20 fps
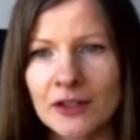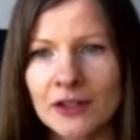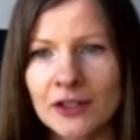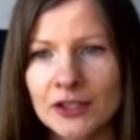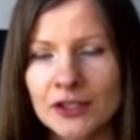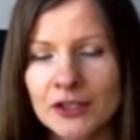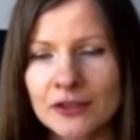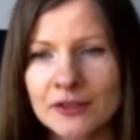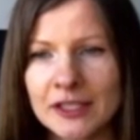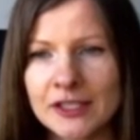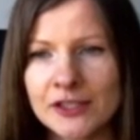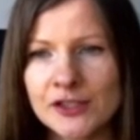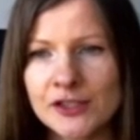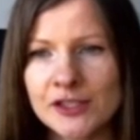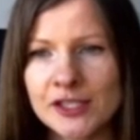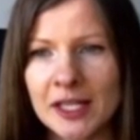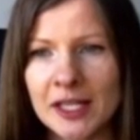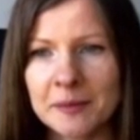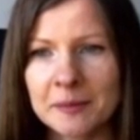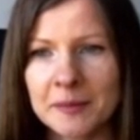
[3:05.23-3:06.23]

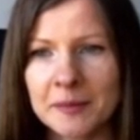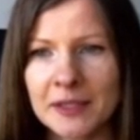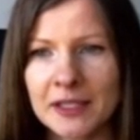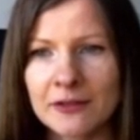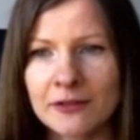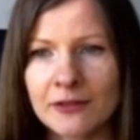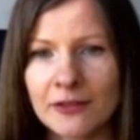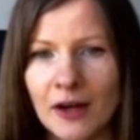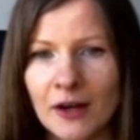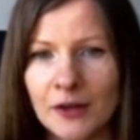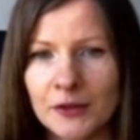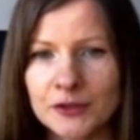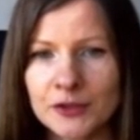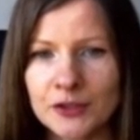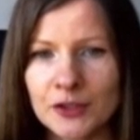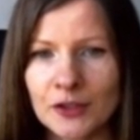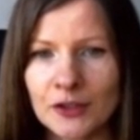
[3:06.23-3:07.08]
coronavirus can be found